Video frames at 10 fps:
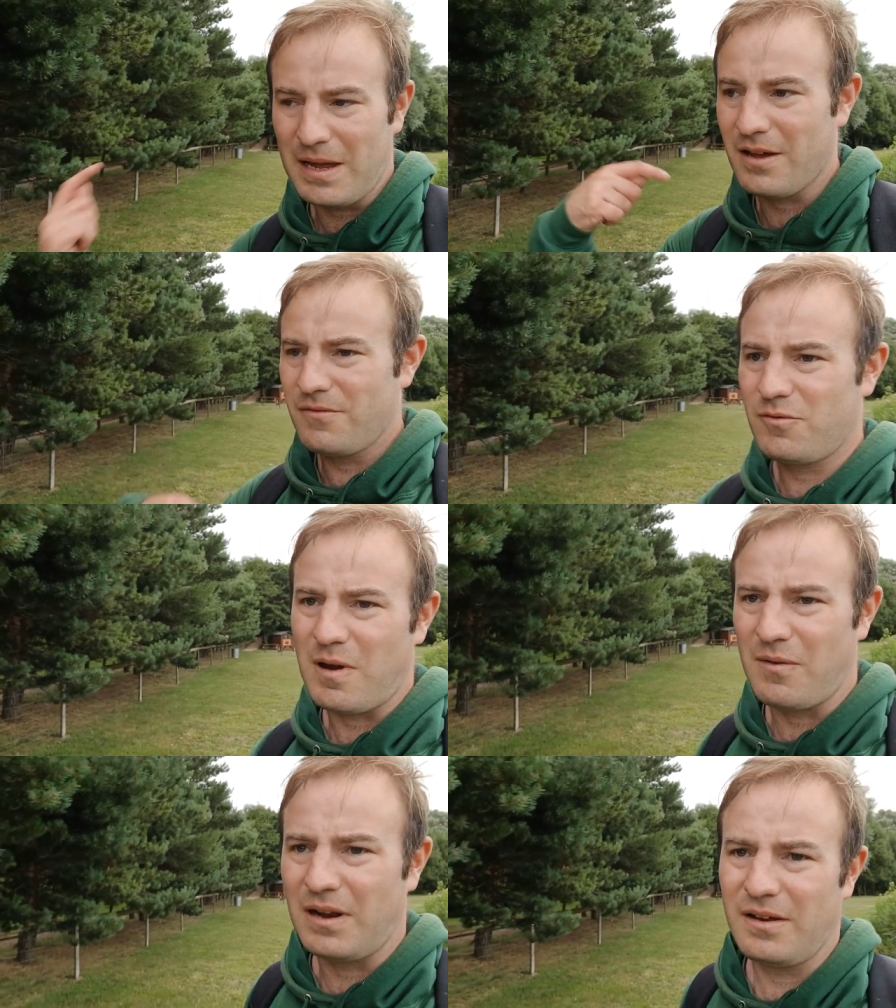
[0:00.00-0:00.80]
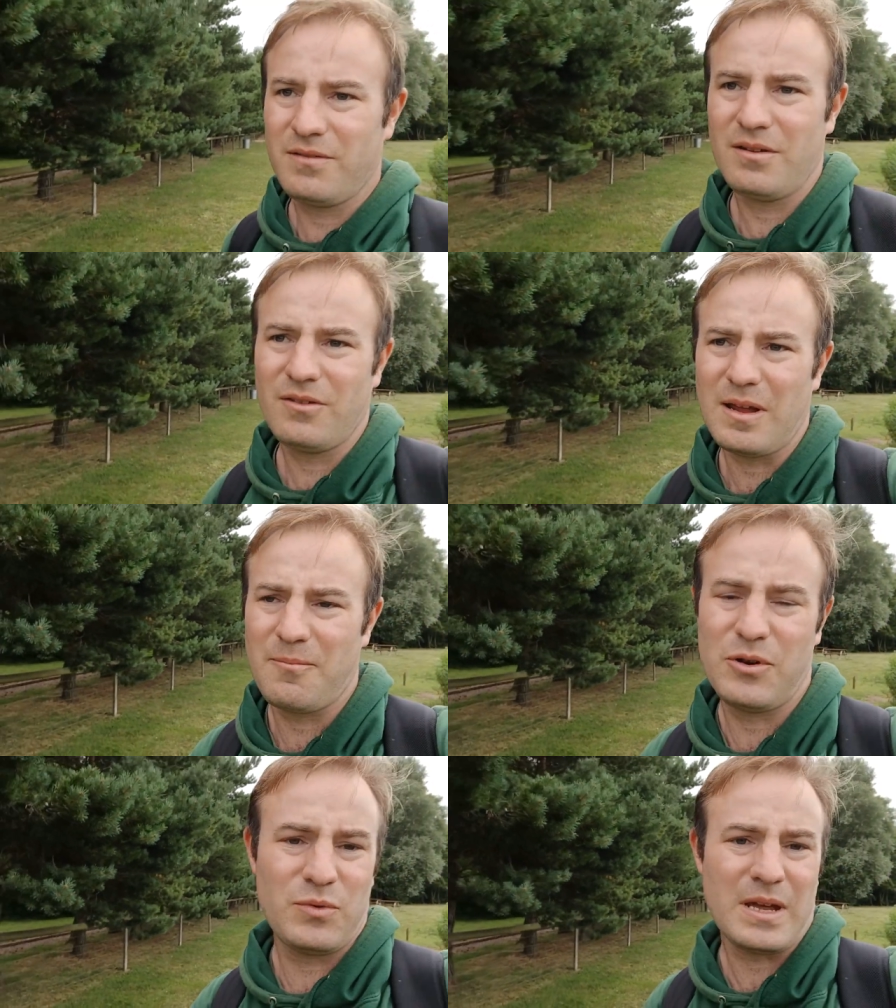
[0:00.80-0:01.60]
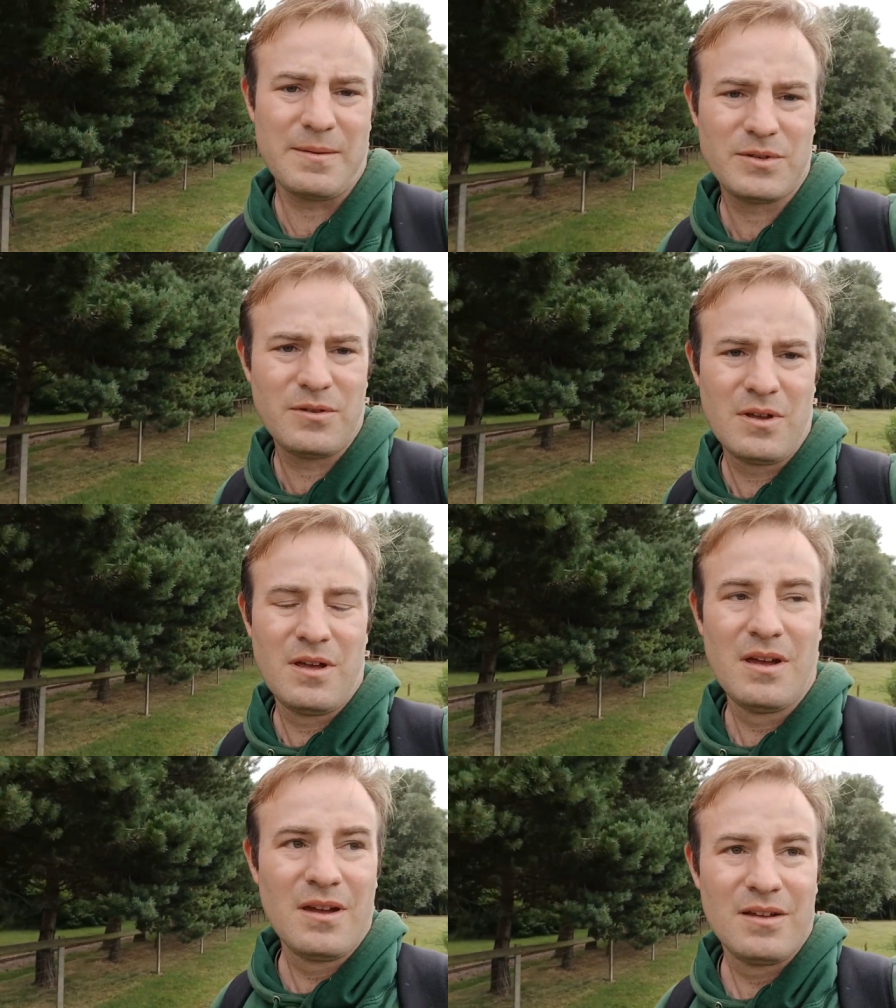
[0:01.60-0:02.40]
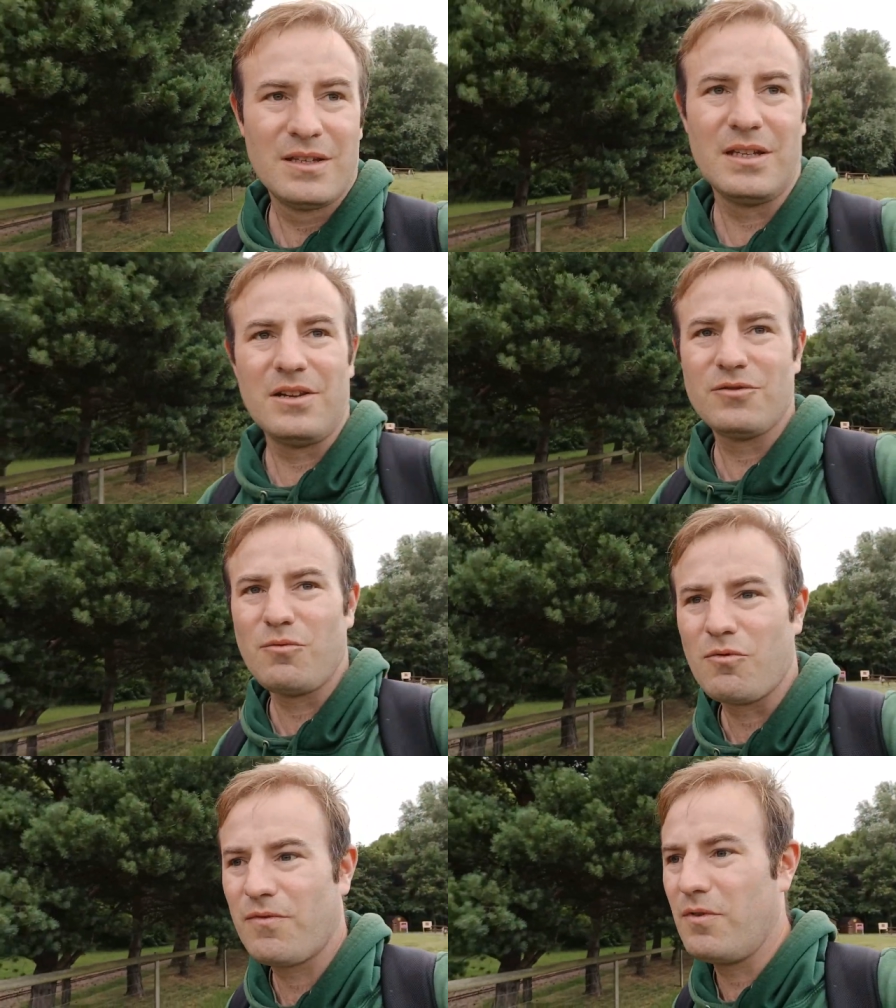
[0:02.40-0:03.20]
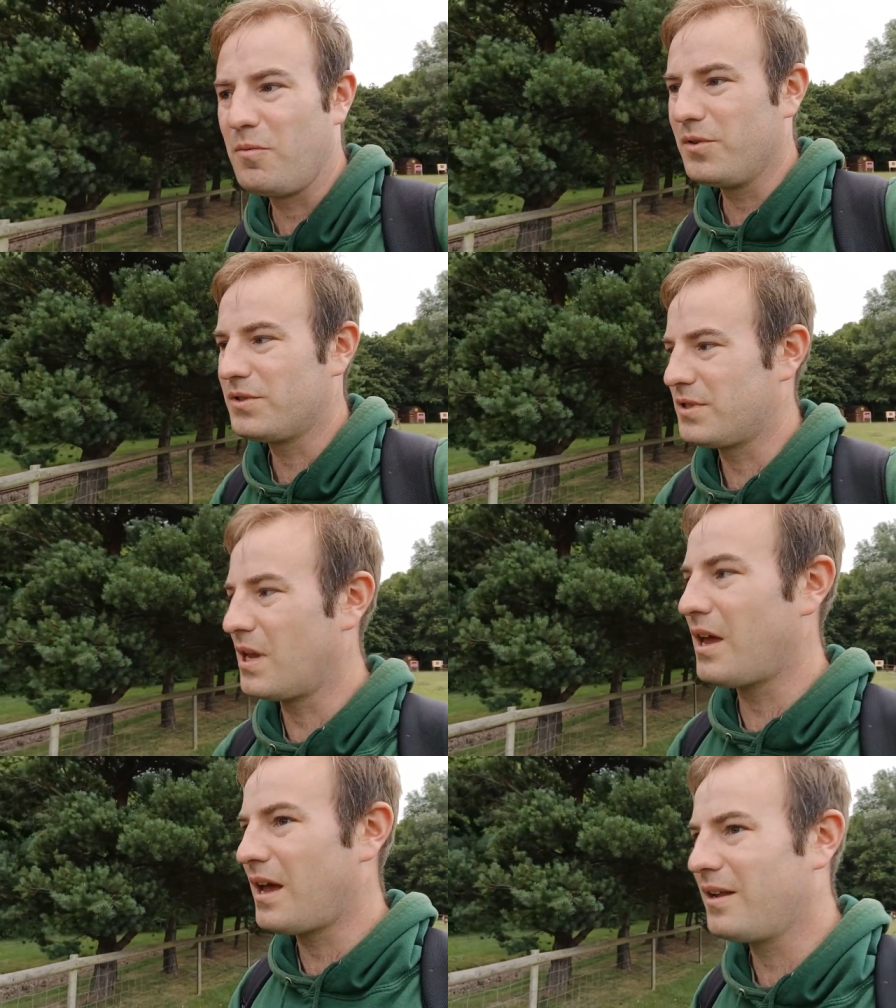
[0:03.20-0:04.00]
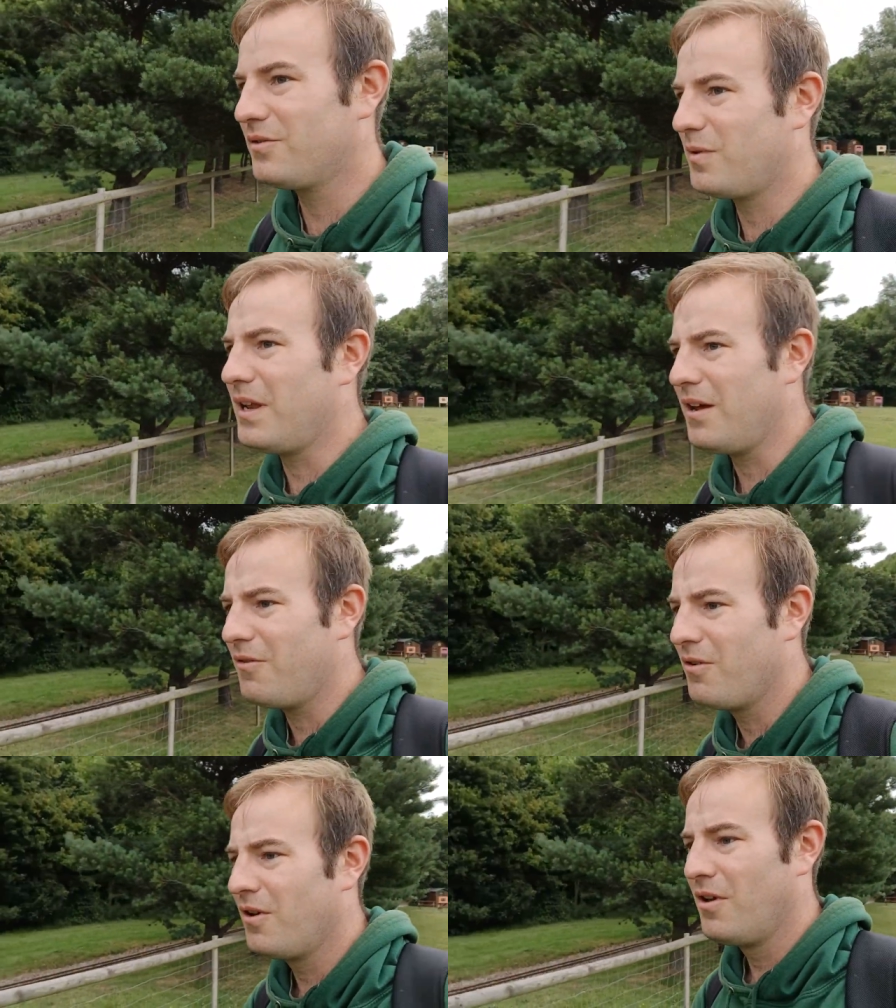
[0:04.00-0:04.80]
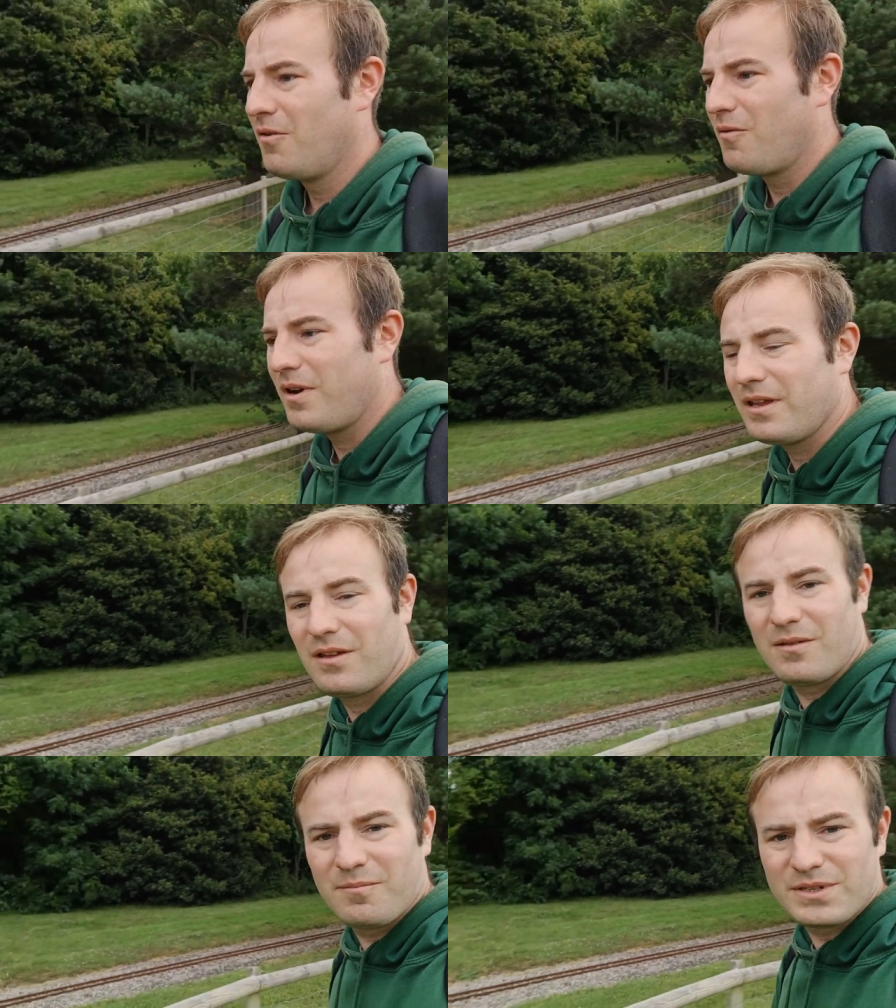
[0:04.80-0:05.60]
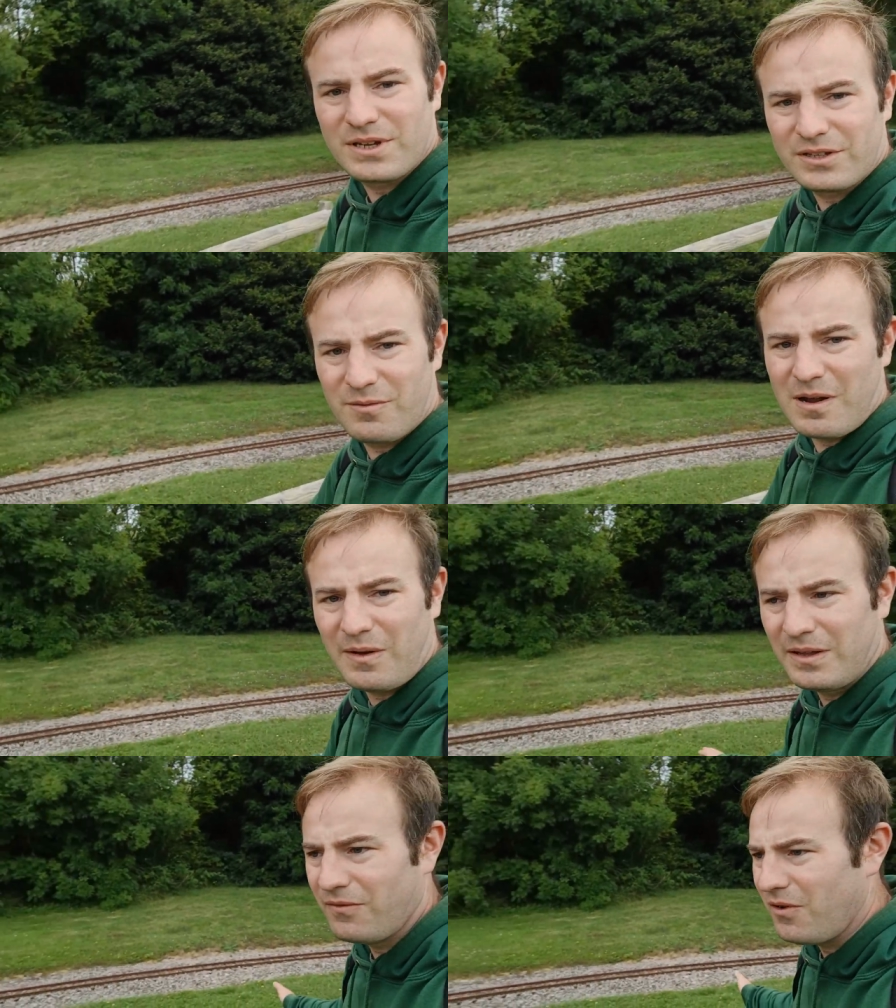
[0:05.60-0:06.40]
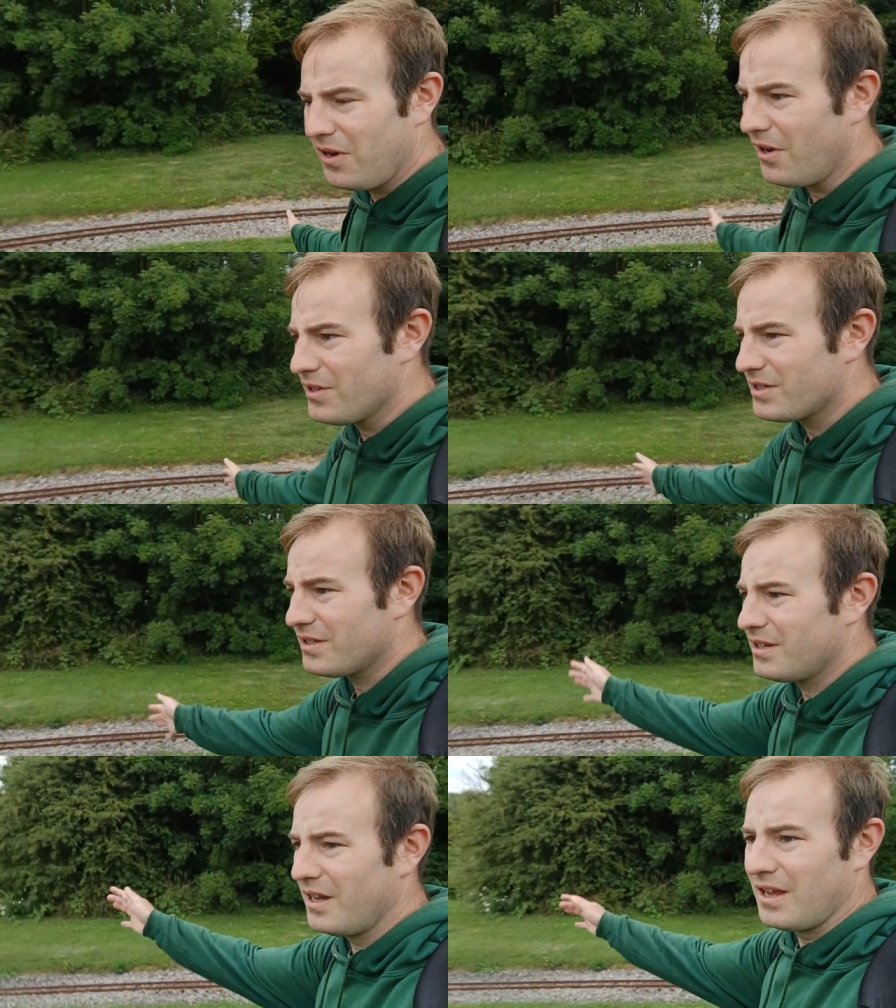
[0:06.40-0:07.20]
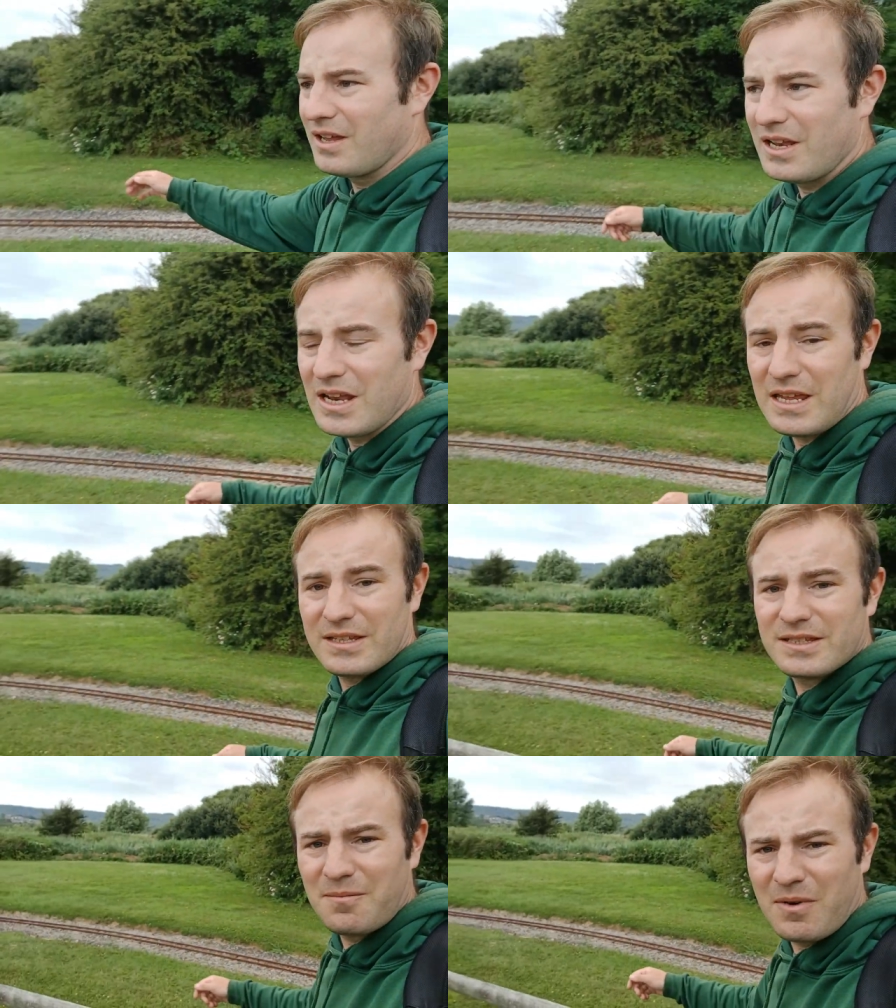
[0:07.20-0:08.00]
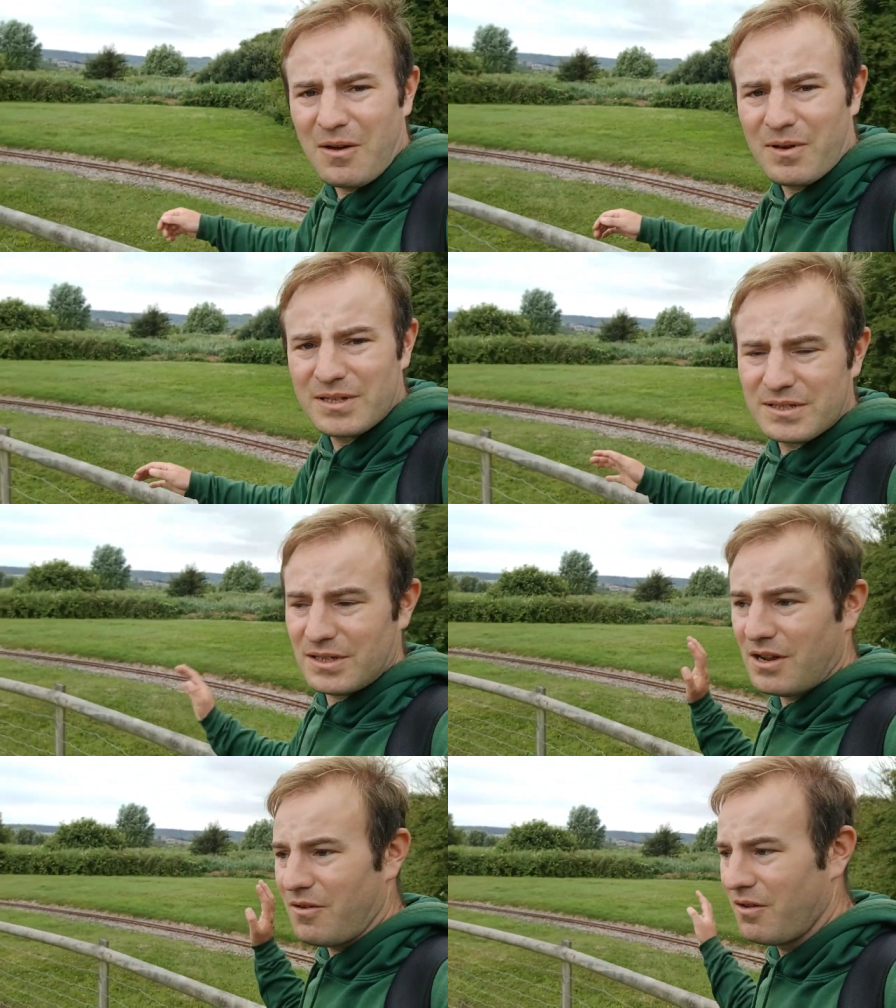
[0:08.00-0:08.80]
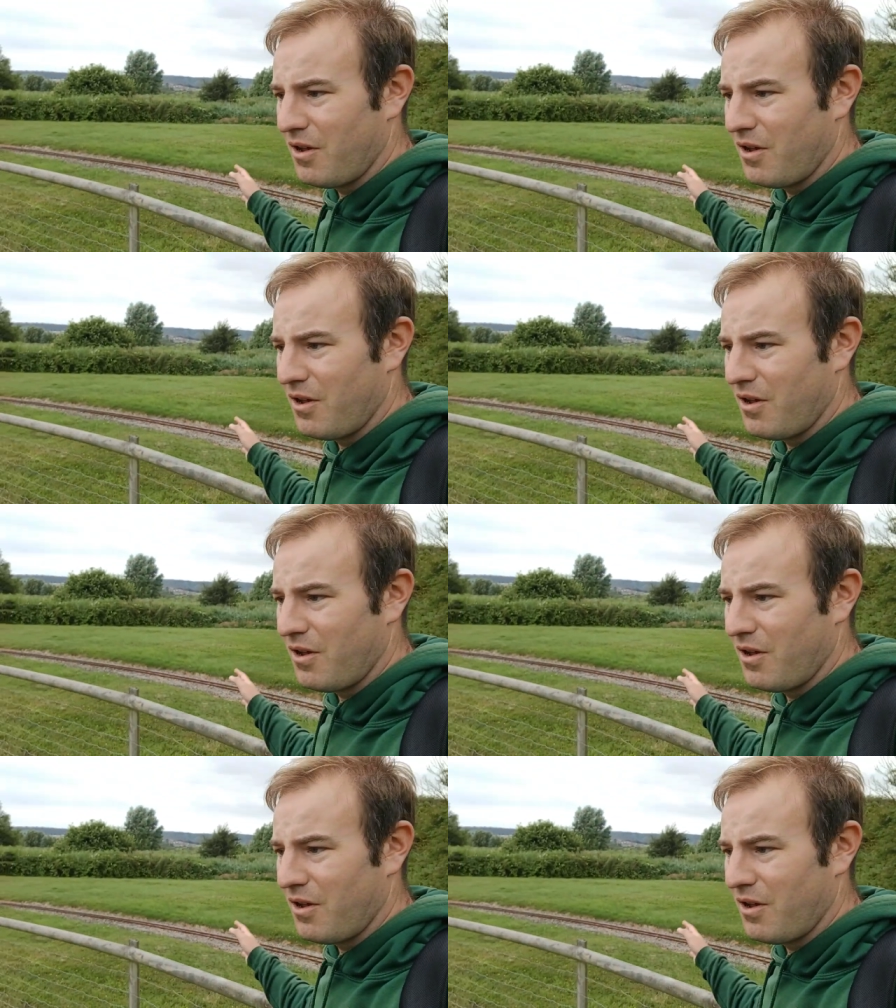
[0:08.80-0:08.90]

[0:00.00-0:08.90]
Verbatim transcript: back over the railway line, that bridge we came to, did a little walk through the woods and we're now running beside the railway. Very nice and neat. Some railways, you know,